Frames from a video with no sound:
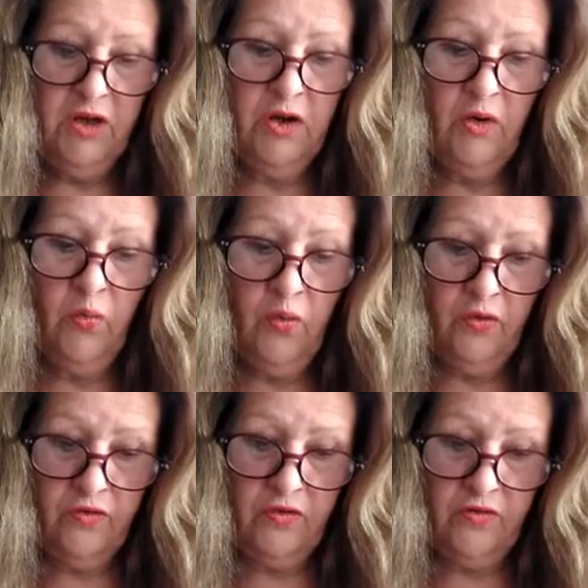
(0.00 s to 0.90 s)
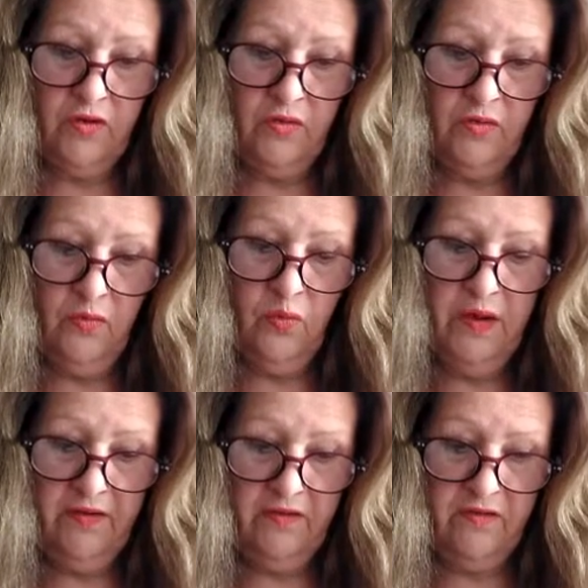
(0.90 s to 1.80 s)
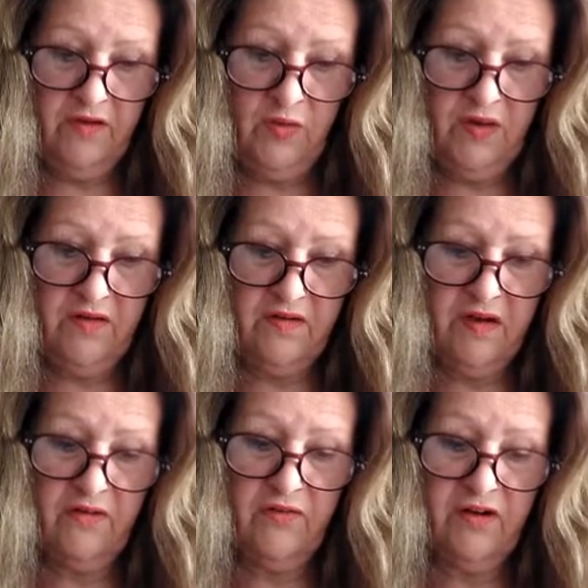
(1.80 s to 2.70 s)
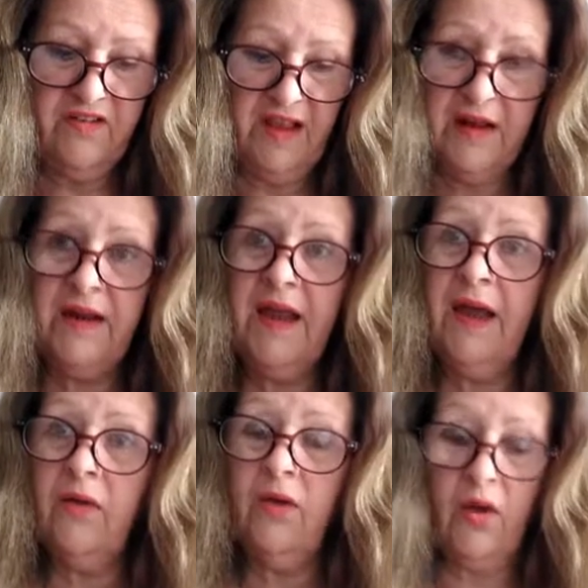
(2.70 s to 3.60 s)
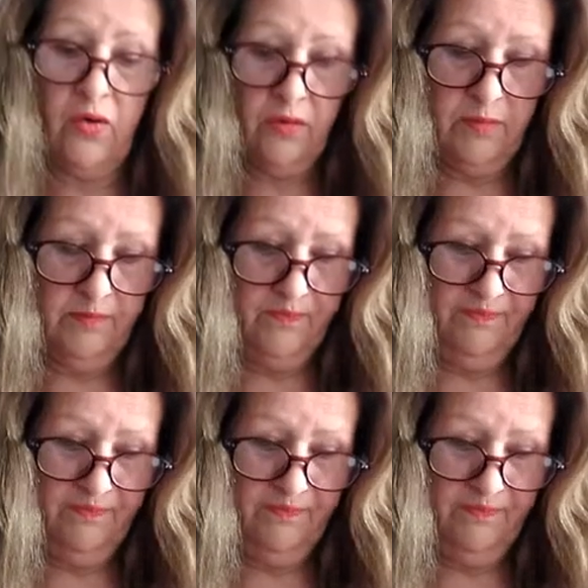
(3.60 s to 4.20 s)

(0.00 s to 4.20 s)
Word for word: knowing what to do, when to do it, and for exactly how long.